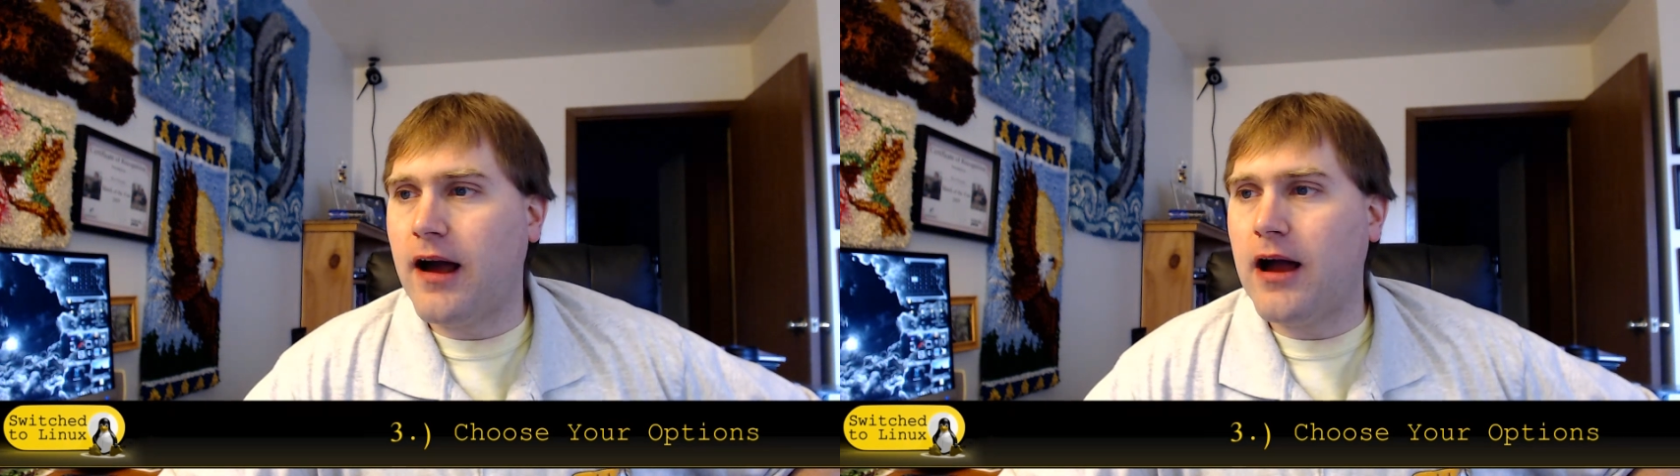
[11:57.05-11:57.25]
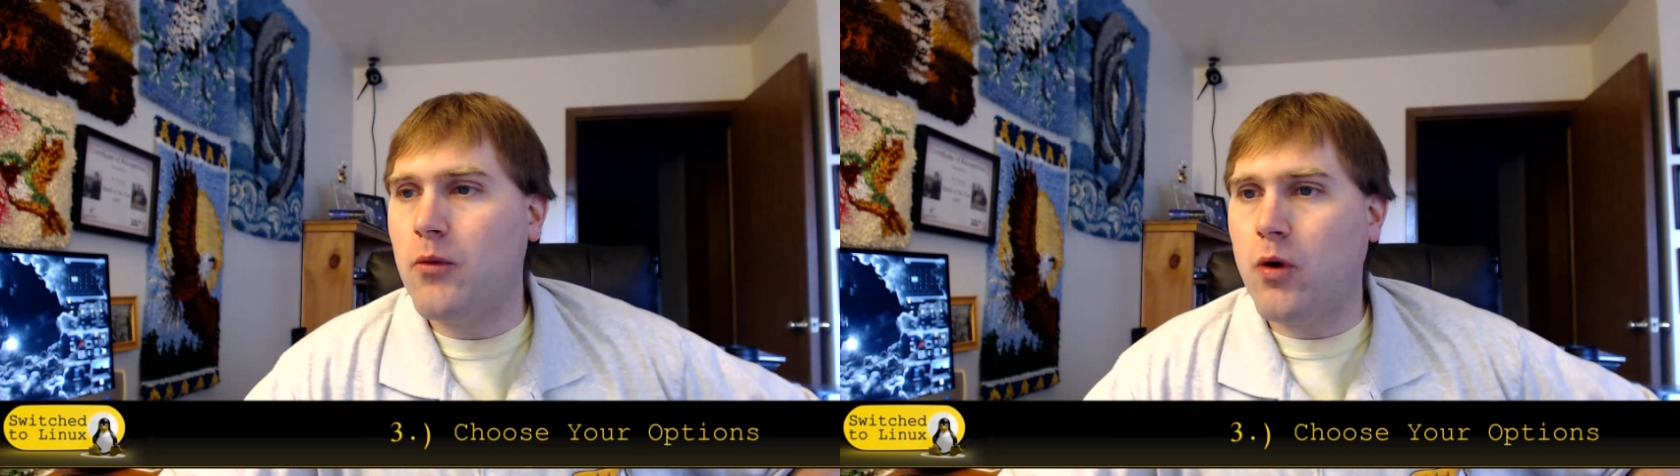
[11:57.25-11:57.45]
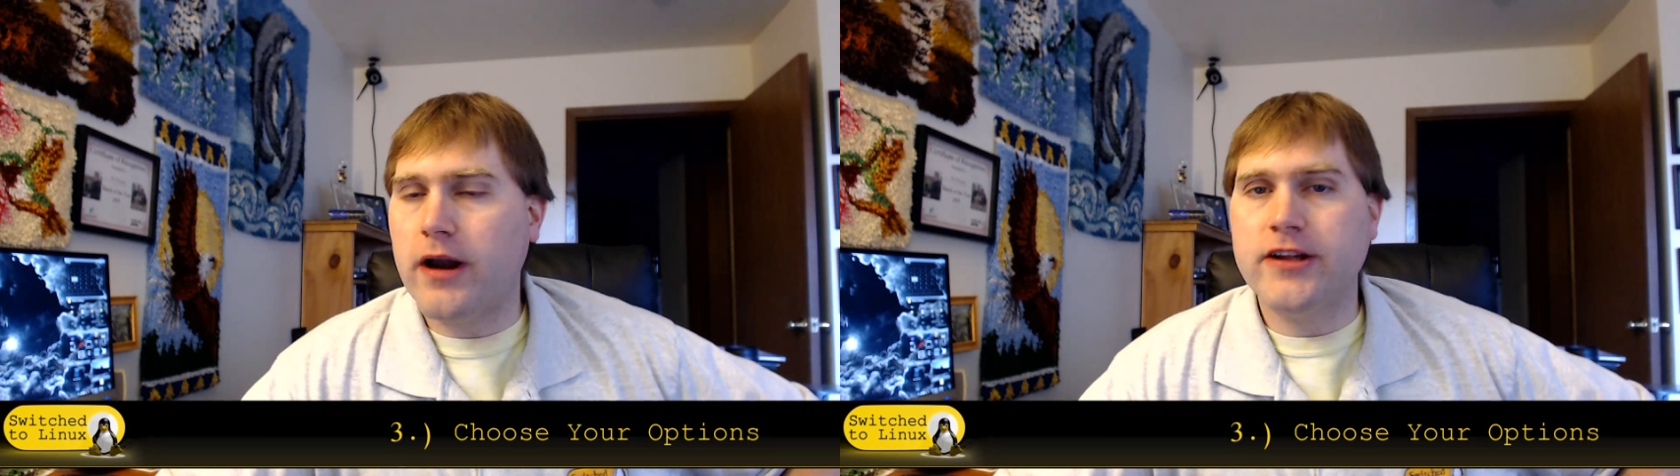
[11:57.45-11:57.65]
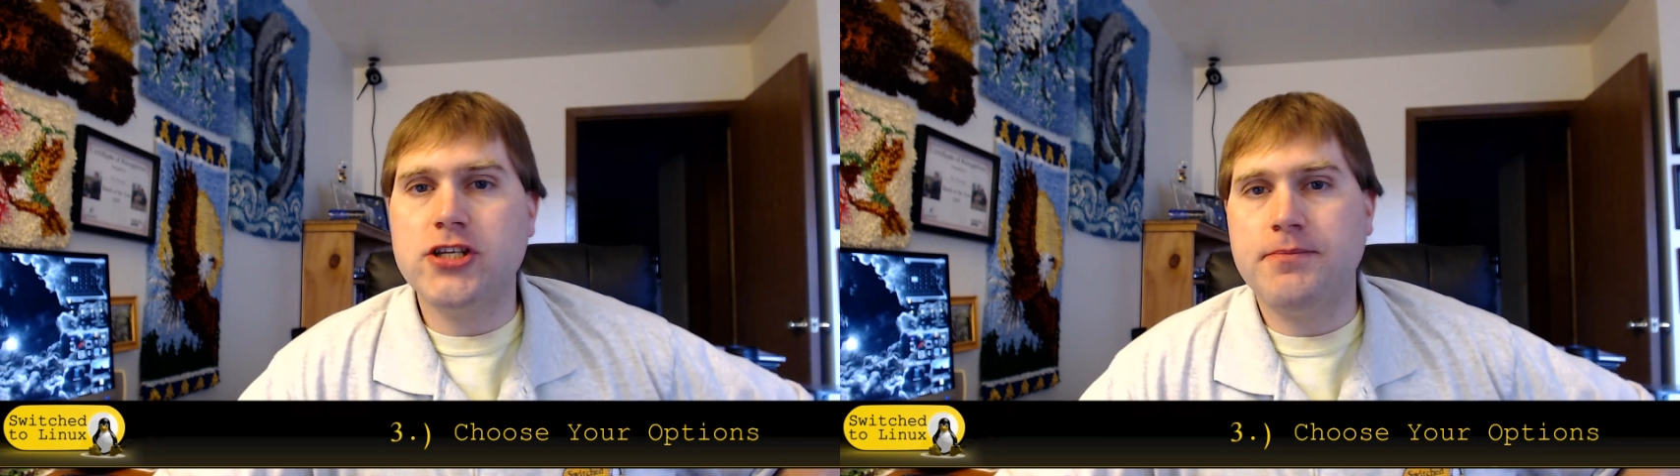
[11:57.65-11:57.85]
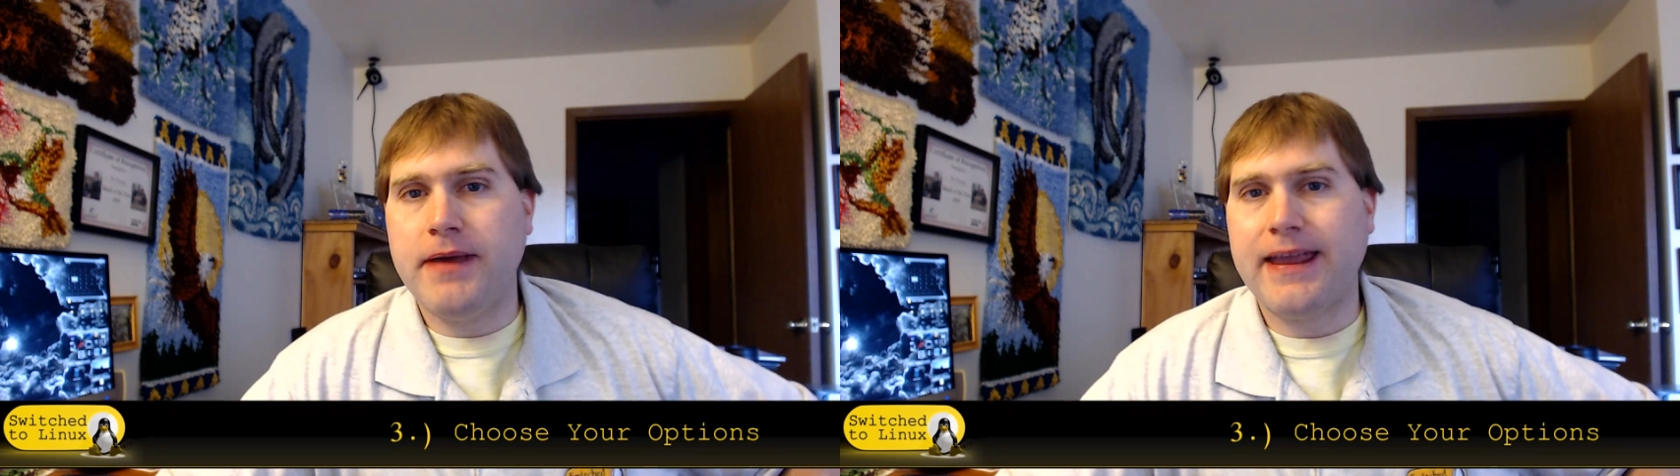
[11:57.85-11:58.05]
I wanted
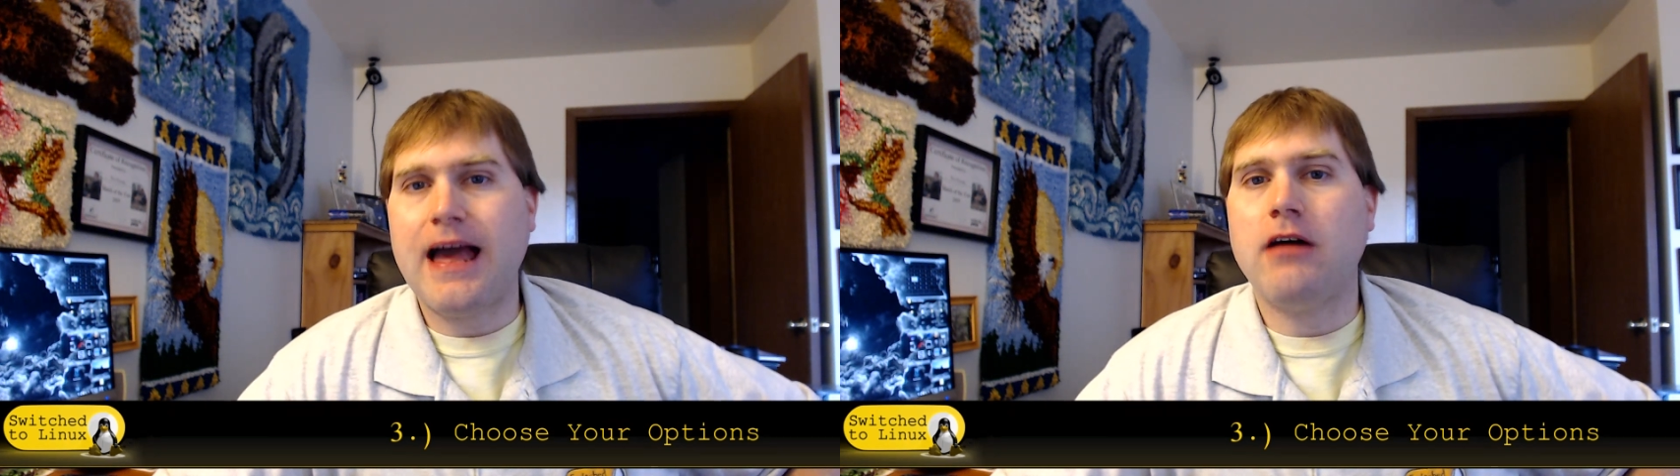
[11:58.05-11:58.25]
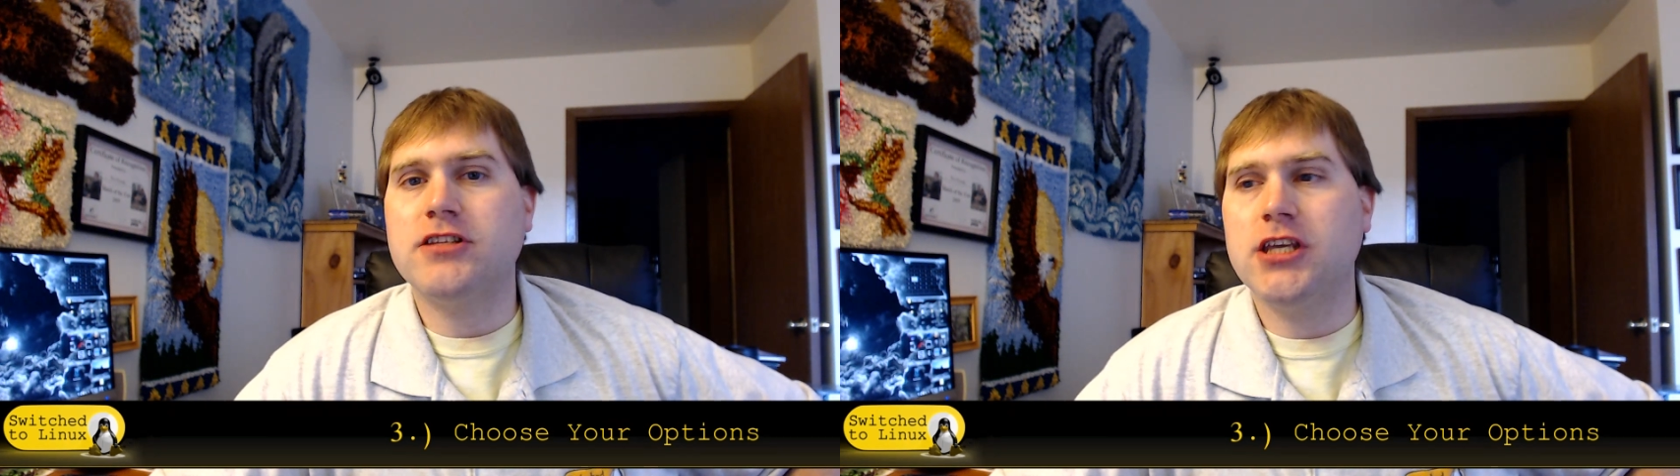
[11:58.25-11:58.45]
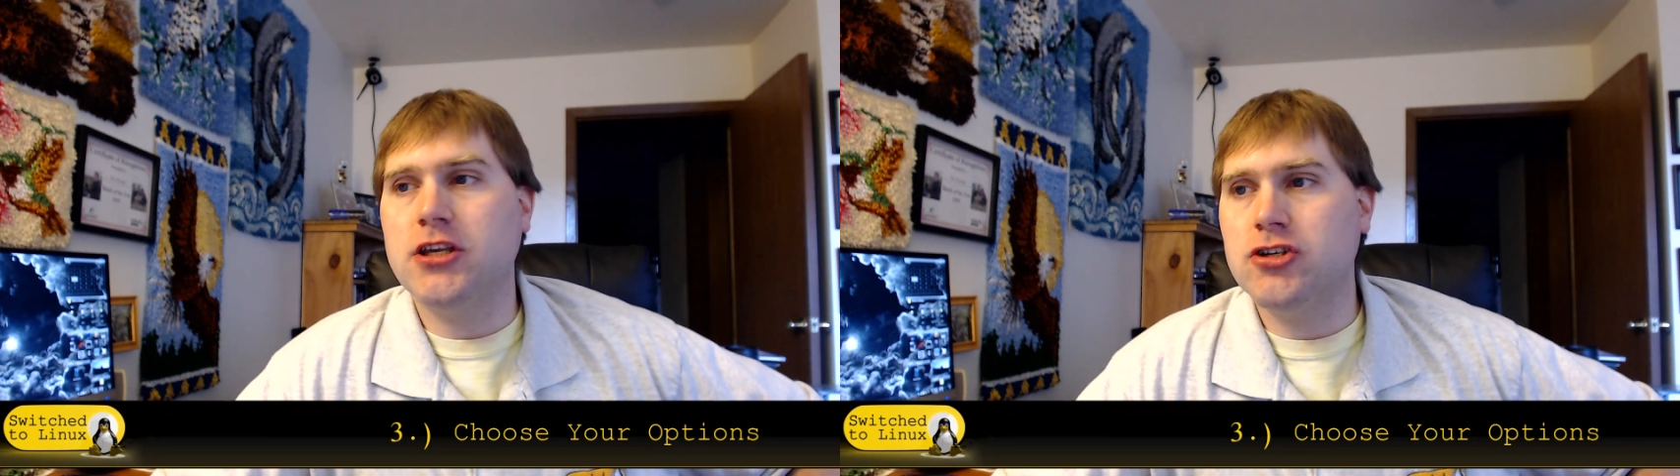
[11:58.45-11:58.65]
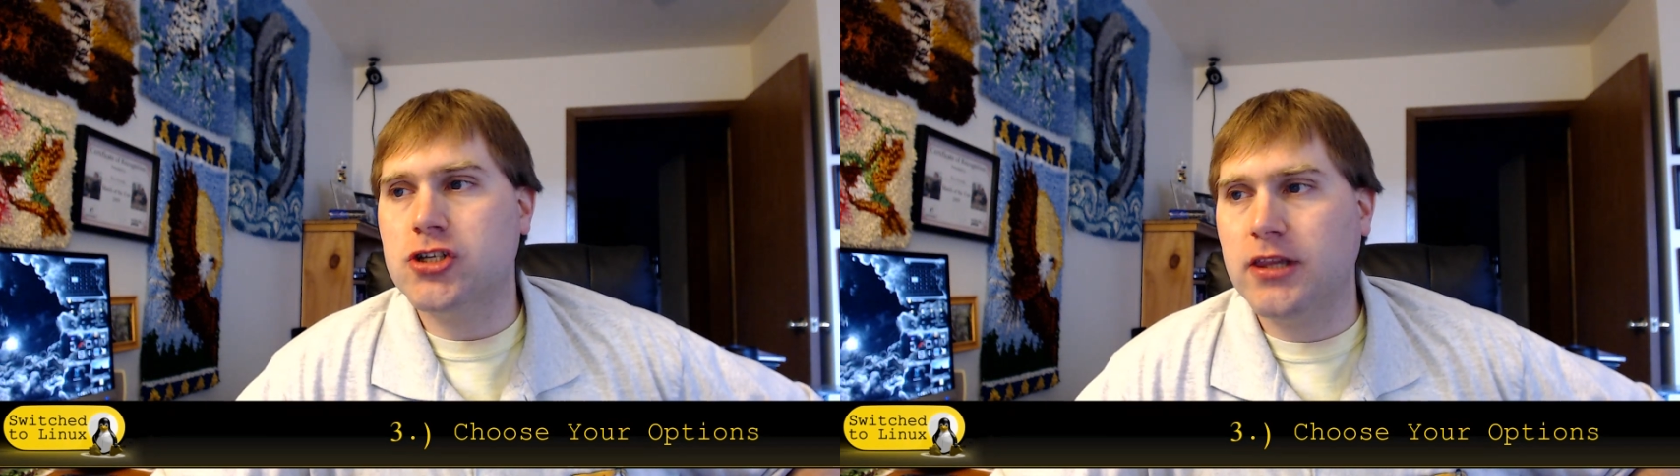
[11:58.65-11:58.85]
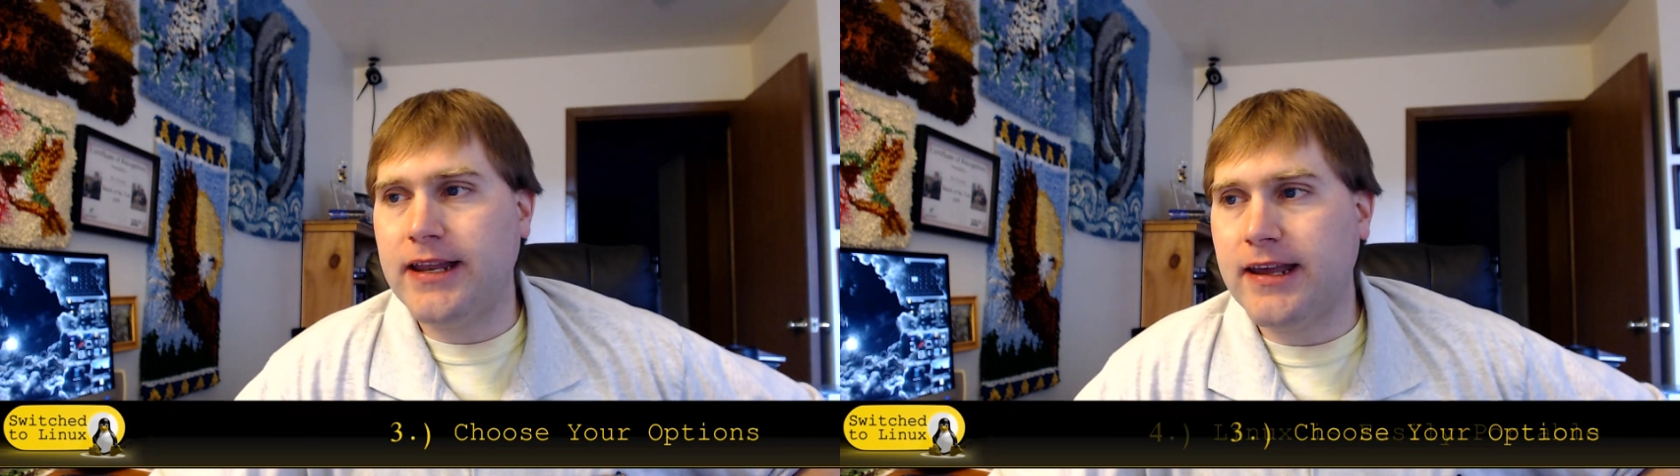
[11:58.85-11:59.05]
to pick out to use
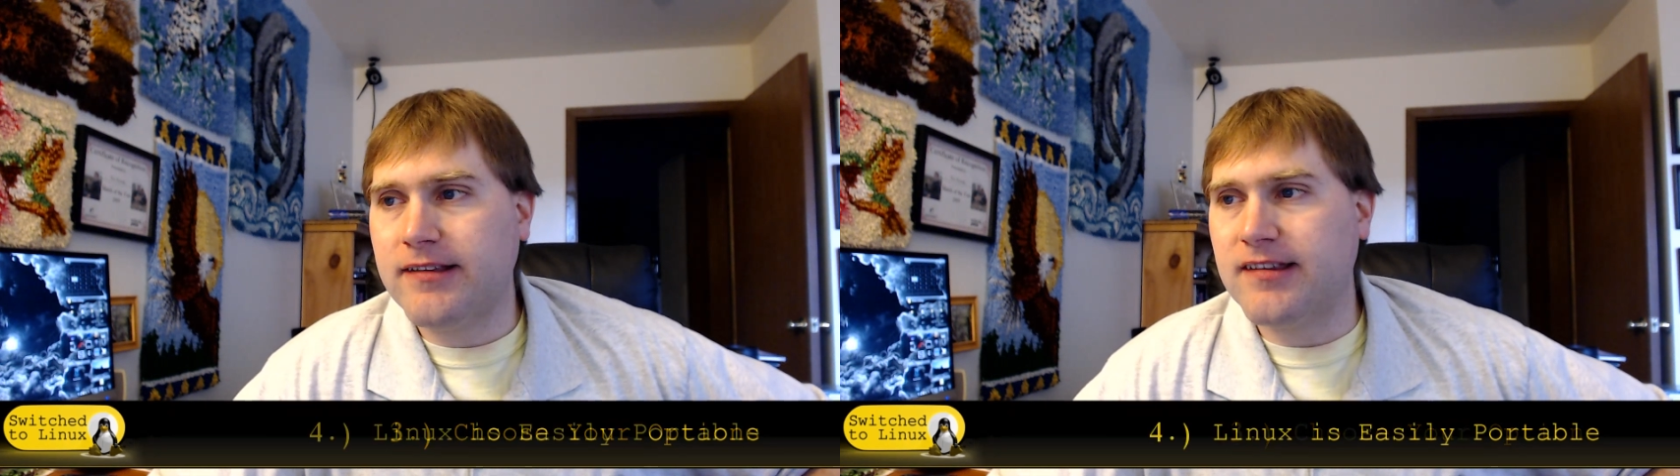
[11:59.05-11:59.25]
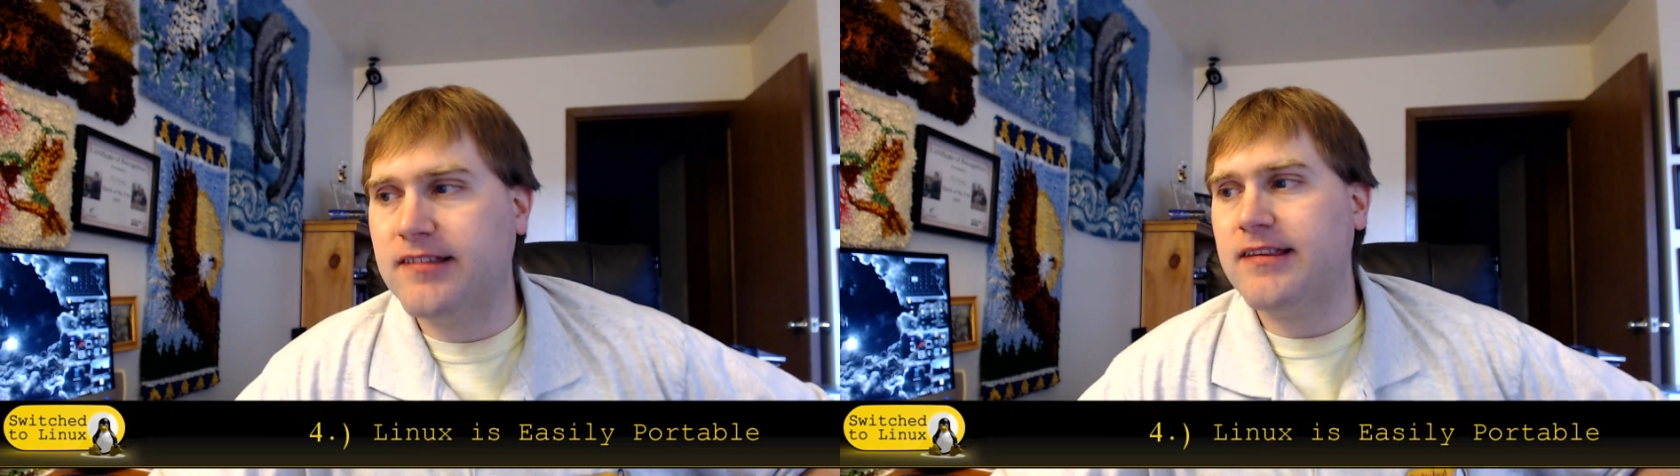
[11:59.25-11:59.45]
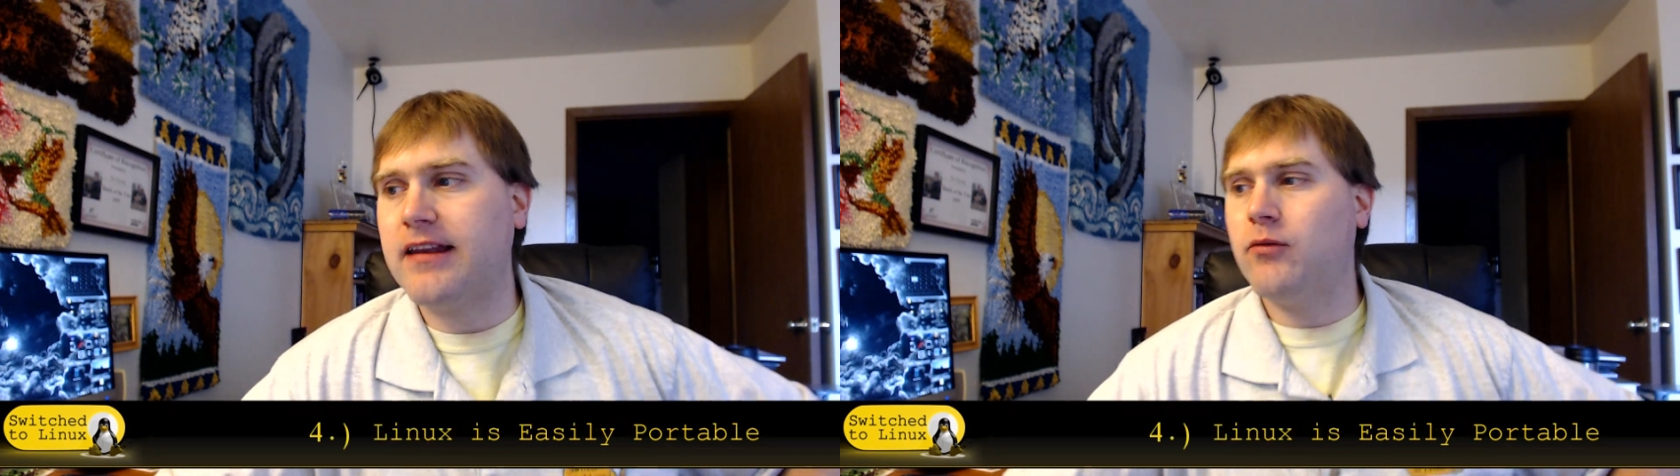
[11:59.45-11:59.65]
Linux instead of